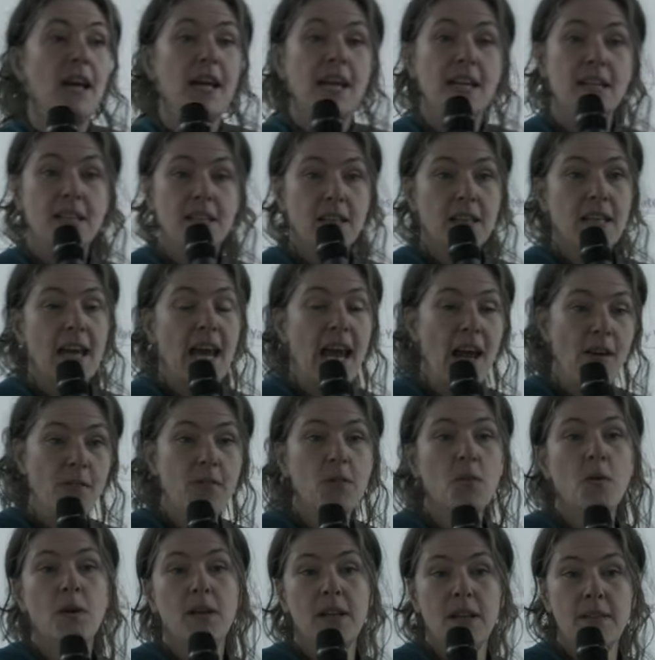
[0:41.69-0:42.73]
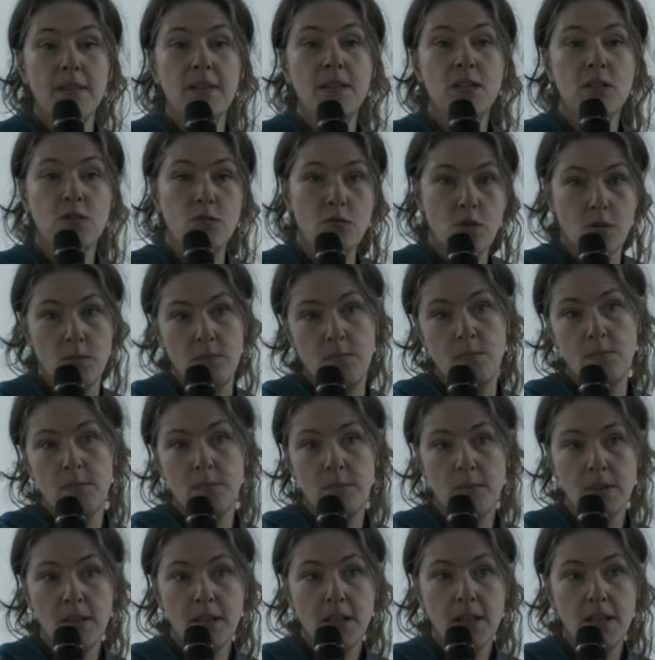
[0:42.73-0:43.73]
is that everyone in this room